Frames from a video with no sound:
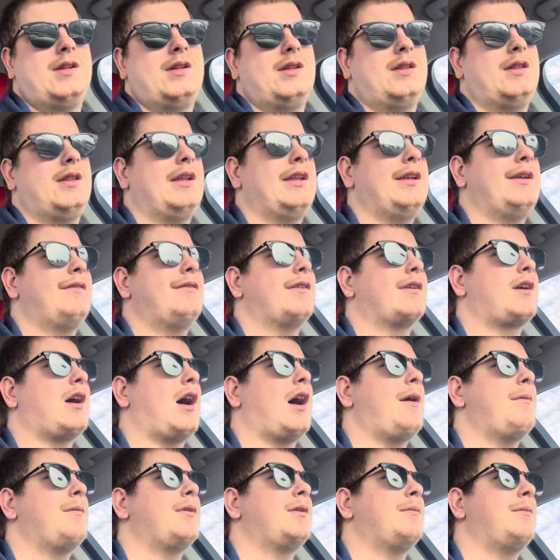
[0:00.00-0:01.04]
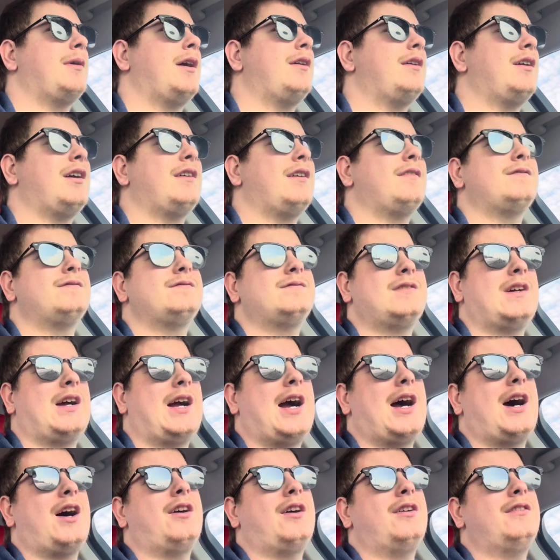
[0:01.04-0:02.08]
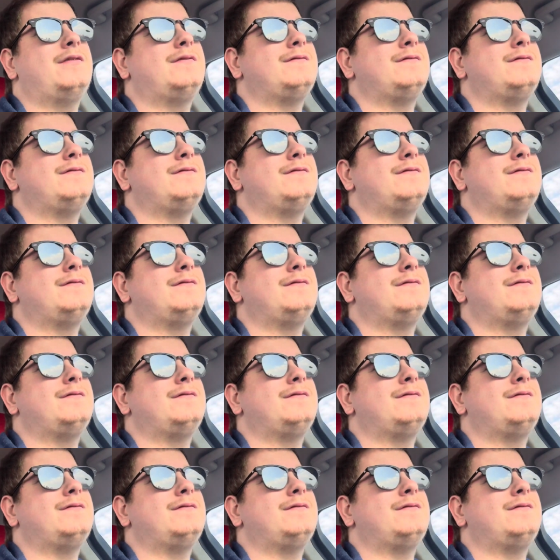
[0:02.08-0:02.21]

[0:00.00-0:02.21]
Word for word: Leave a comment about how